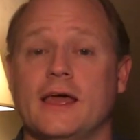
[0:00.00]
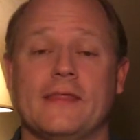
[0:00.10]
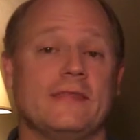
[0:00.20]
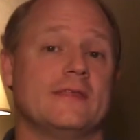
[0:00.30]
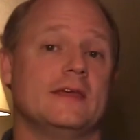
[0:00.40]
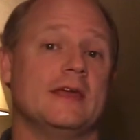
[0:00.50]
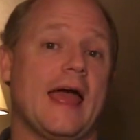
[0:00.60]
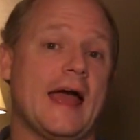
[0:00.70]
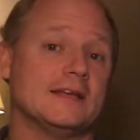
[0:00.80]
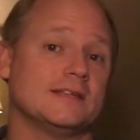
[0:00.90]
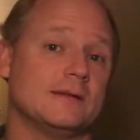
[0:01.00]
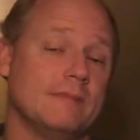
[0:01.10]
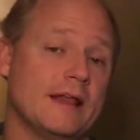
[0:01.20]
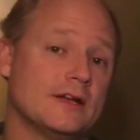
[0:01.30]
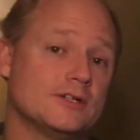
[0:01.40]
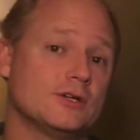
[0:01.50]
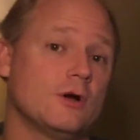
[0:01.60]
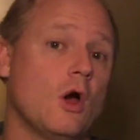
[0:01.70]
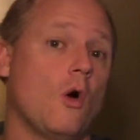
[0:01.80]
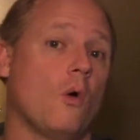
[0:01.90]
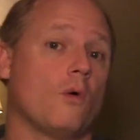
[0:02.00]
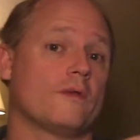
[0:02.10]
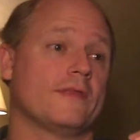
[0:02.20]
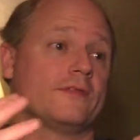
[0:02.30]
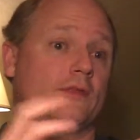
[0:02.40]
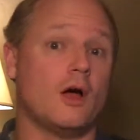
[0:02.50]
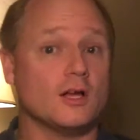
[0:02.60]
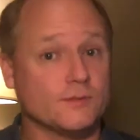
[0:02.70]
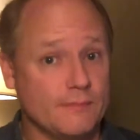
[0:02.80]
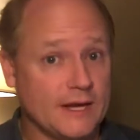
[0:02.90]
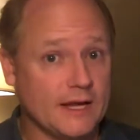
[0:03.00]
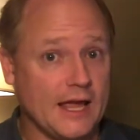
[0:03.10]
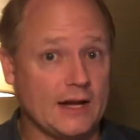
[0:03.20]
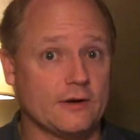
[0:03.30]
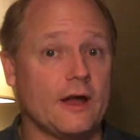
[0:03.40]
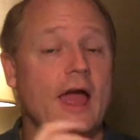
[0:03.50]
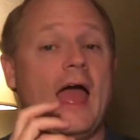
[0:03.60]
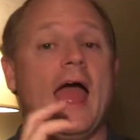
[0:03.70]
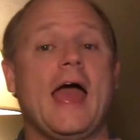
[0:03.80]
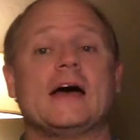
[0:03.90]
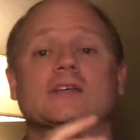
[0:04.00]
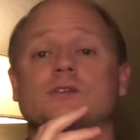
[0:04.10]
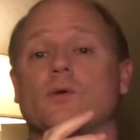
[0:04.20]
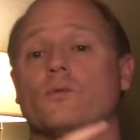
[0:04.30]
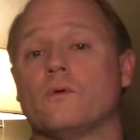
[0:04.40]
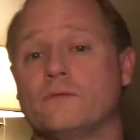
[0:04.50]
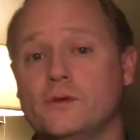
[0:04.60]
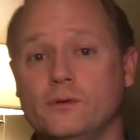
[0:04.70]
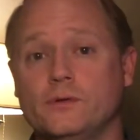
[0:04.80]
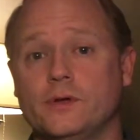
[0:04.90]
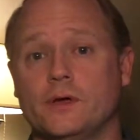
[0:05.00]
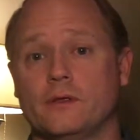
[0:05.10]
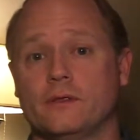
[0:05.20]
that the asset manager or that the loss mitigator has reviewed